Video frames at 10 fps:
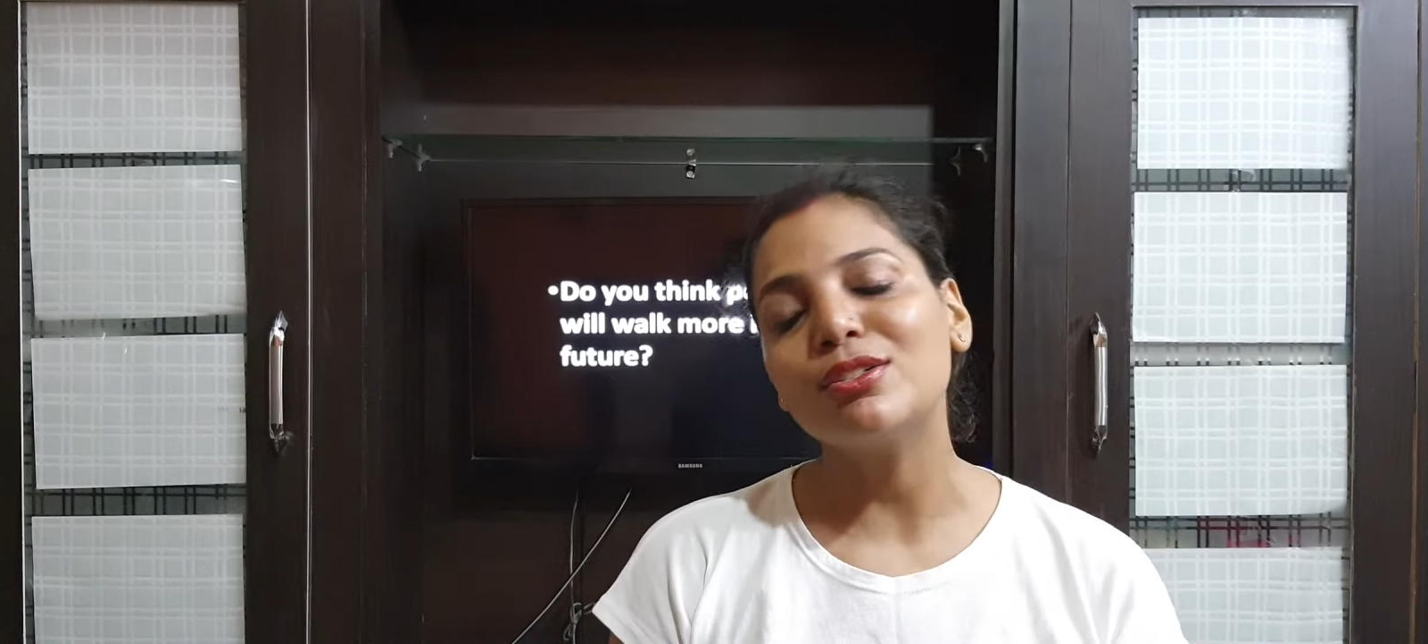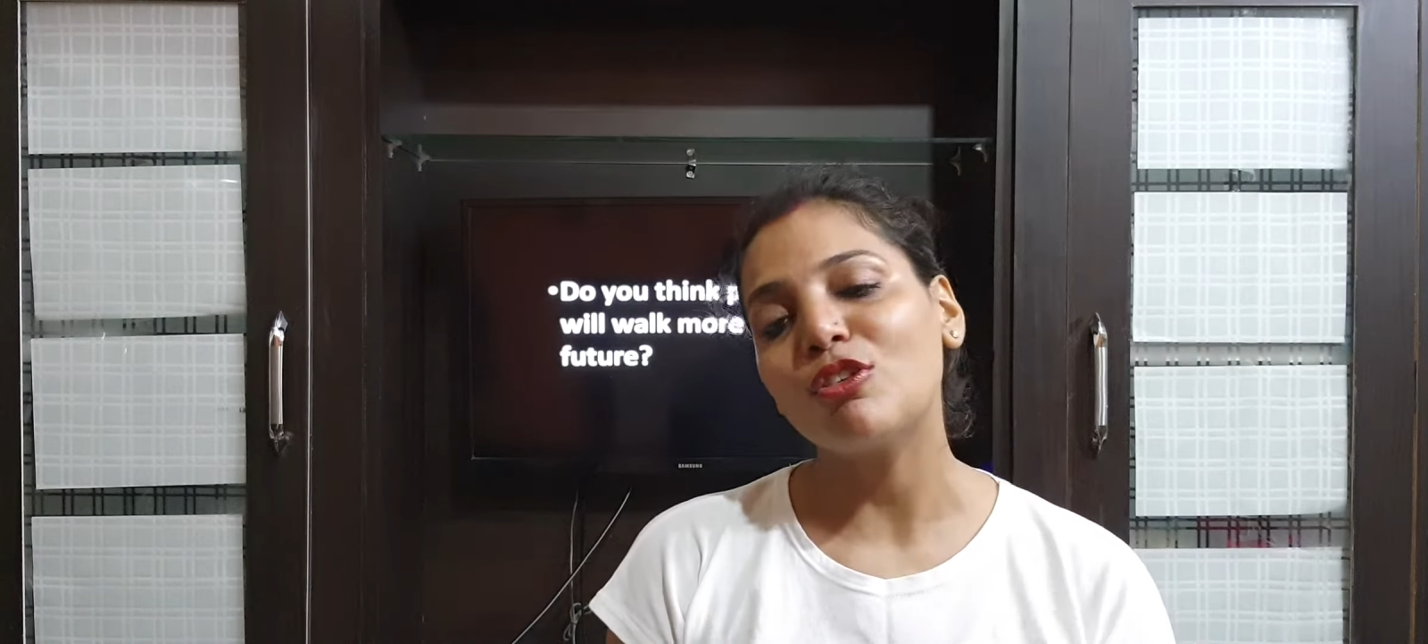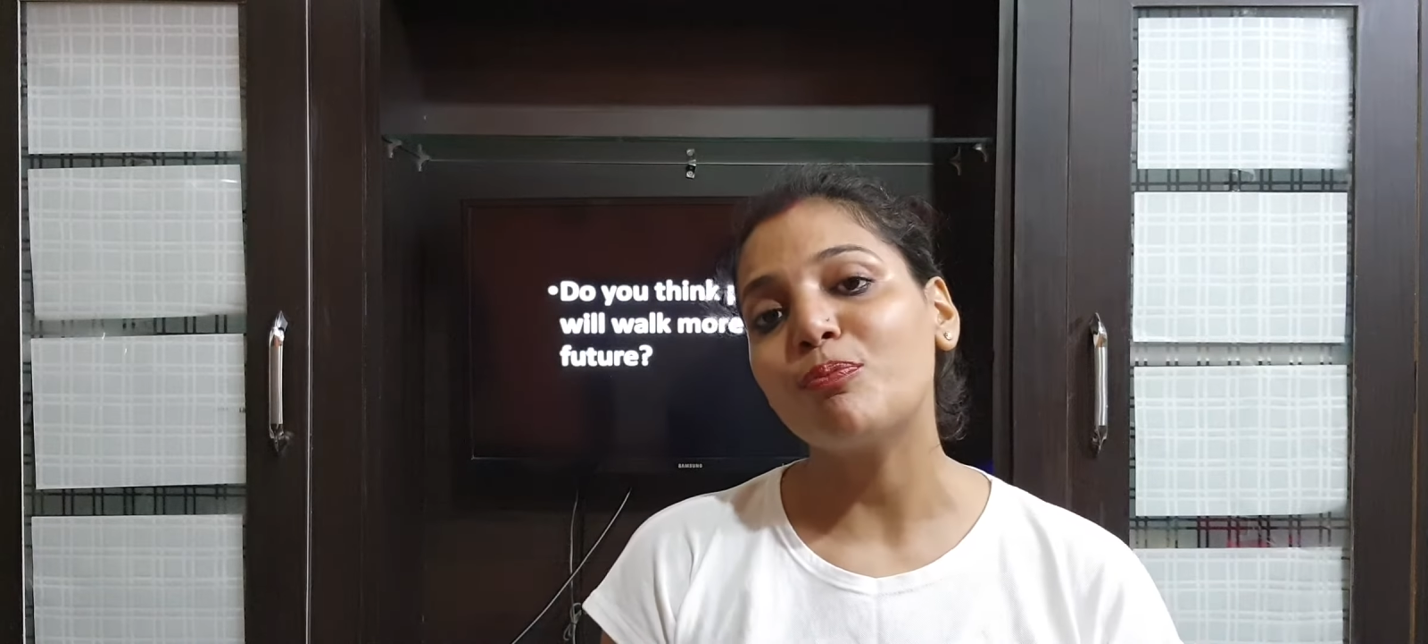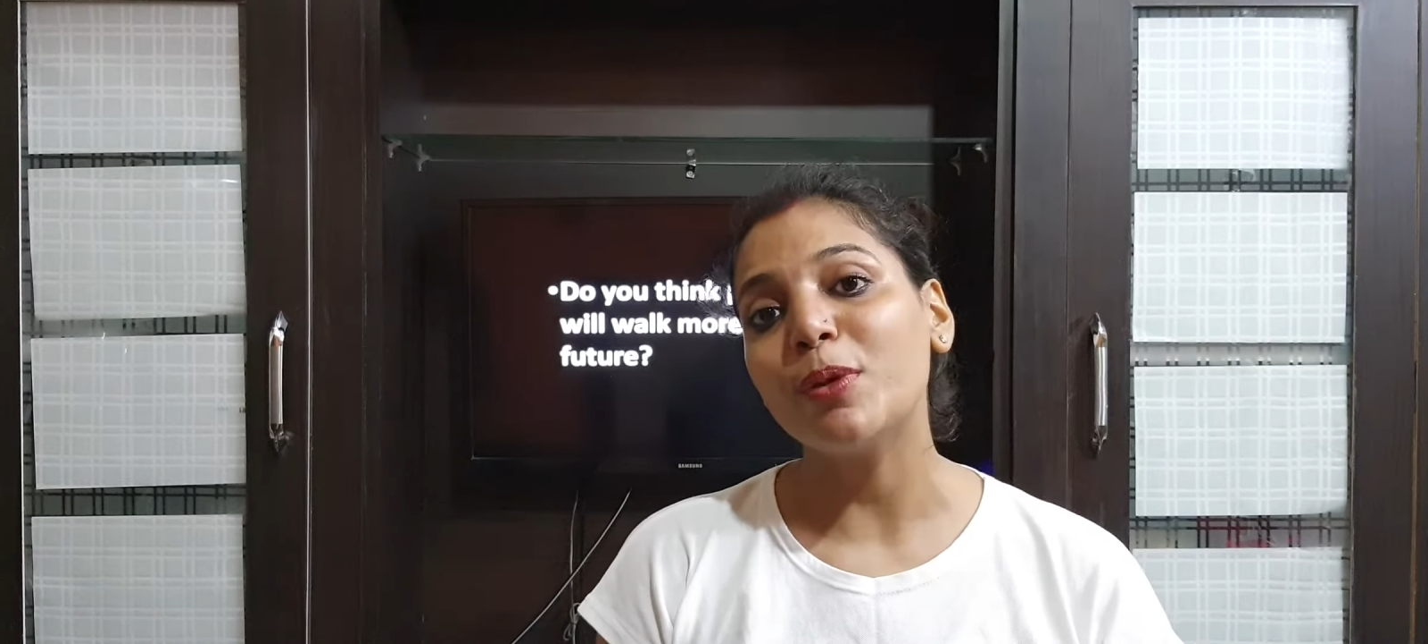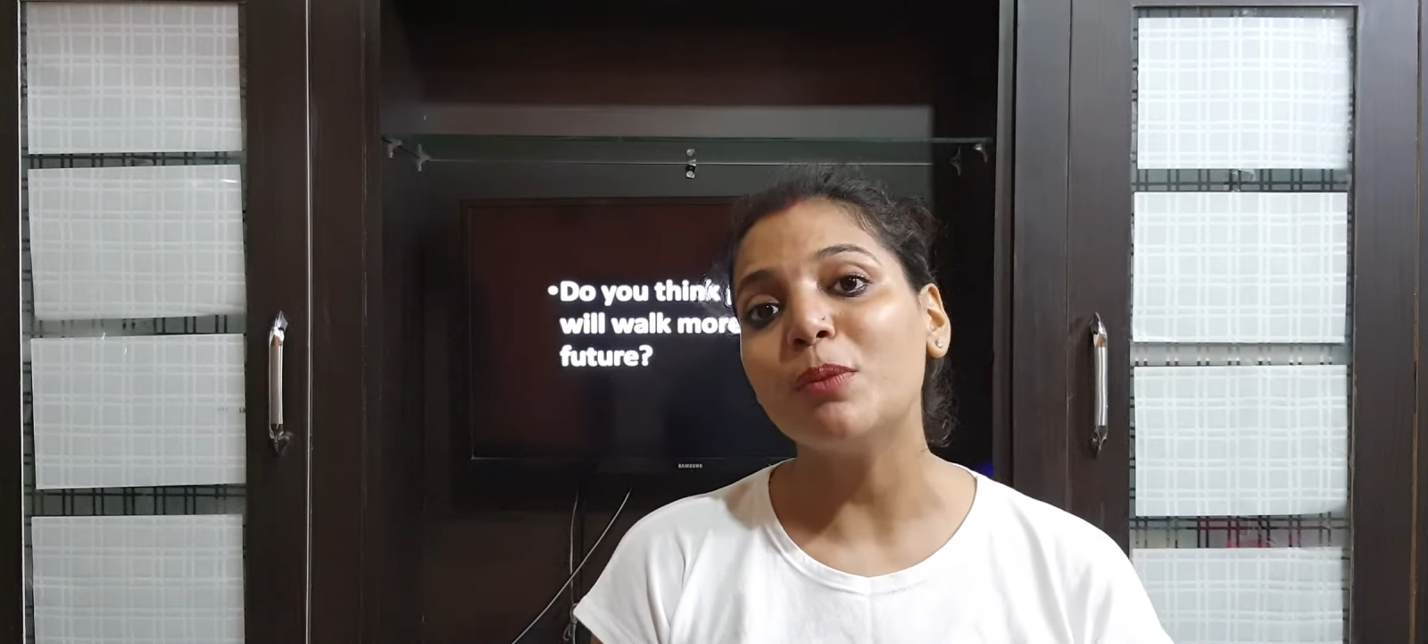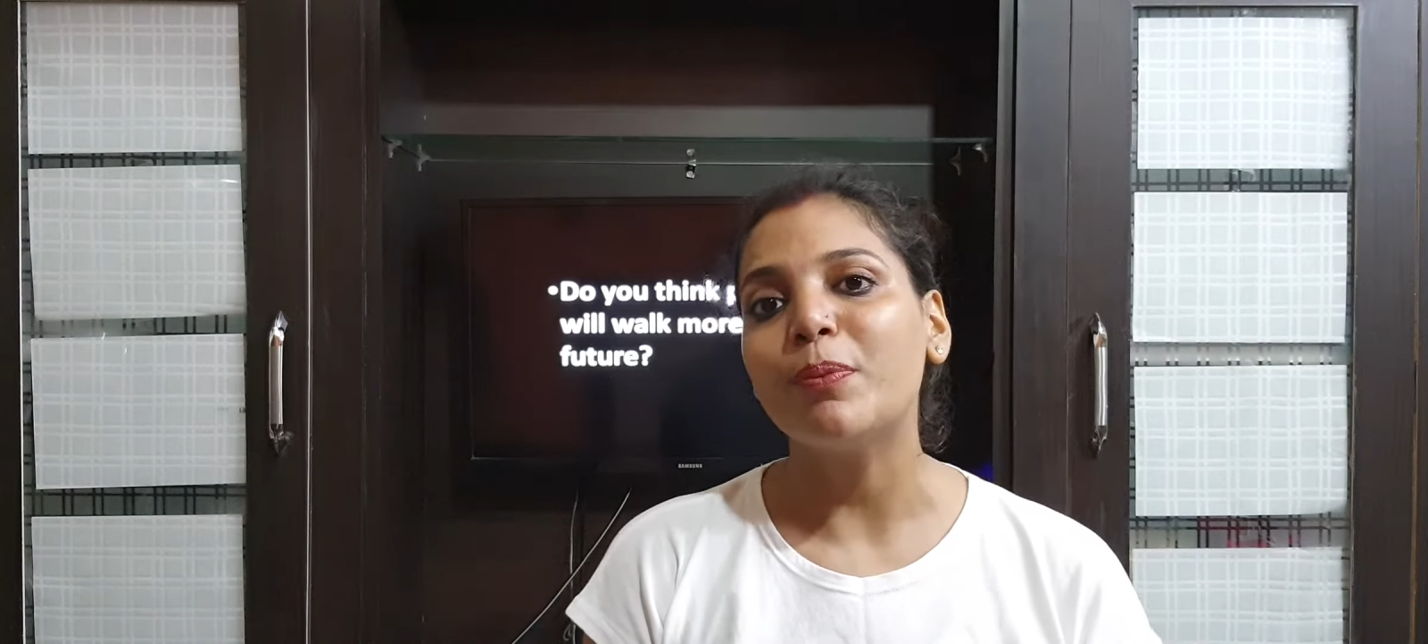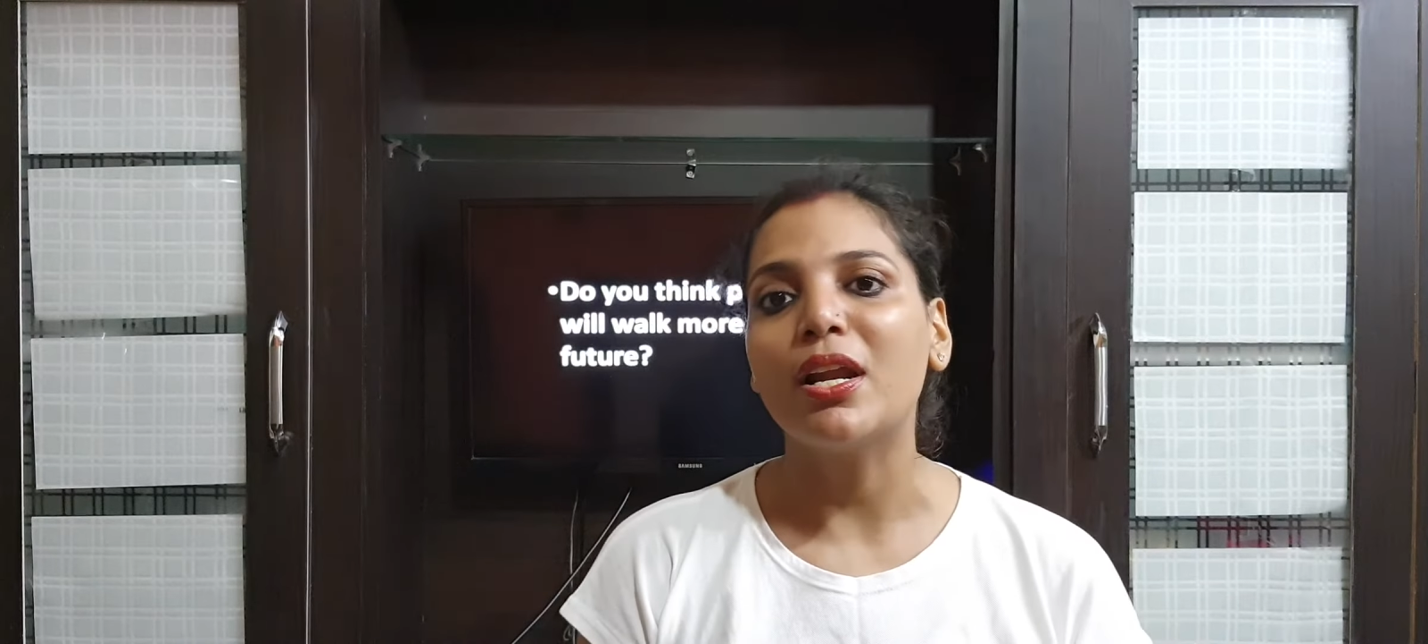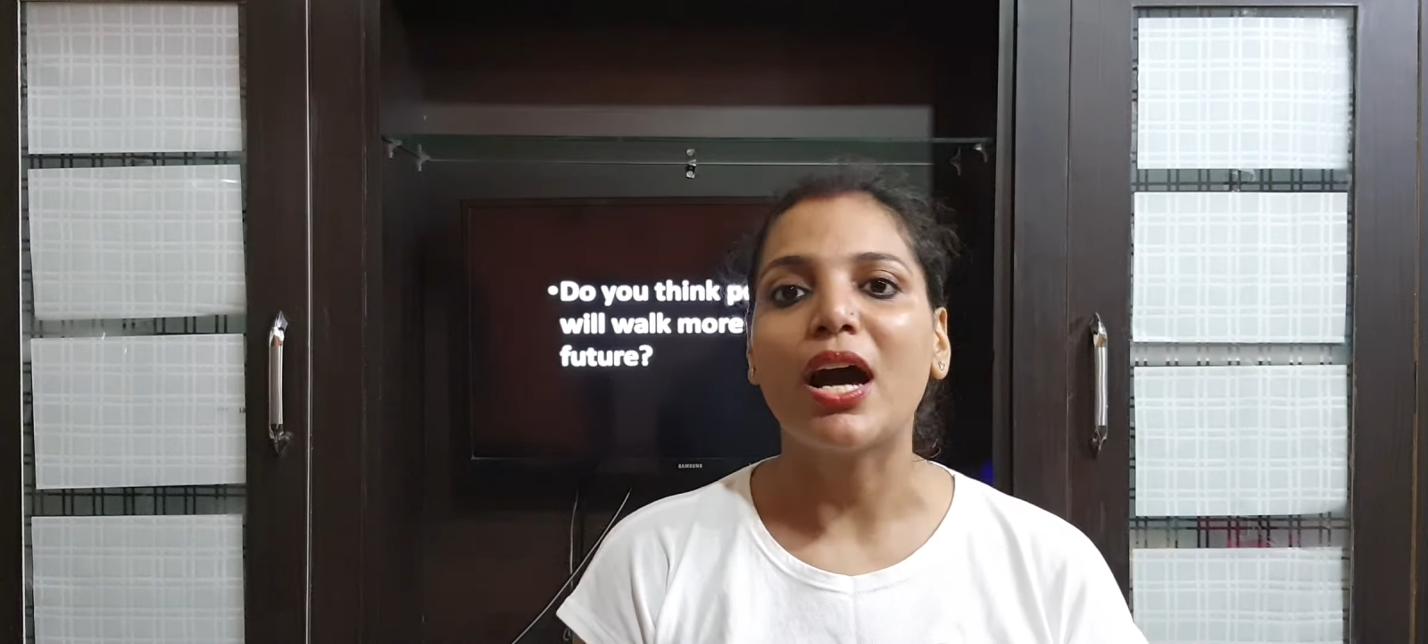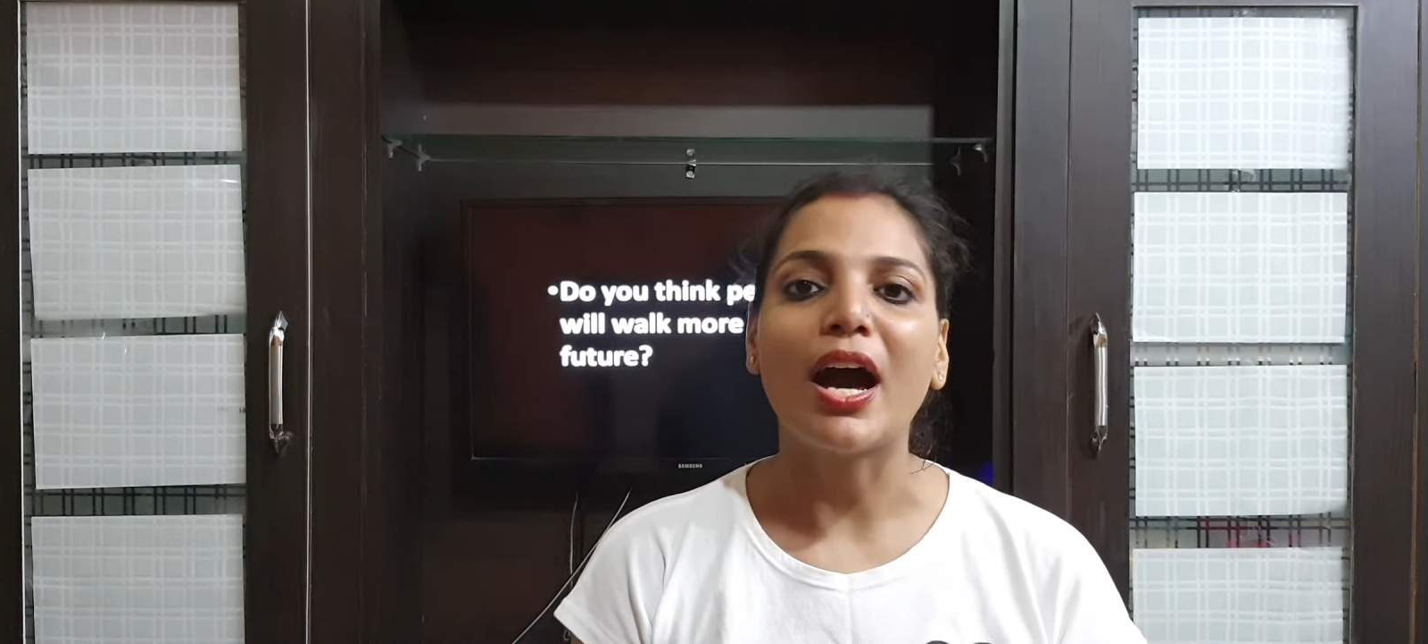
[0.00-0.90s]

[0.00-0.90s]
of people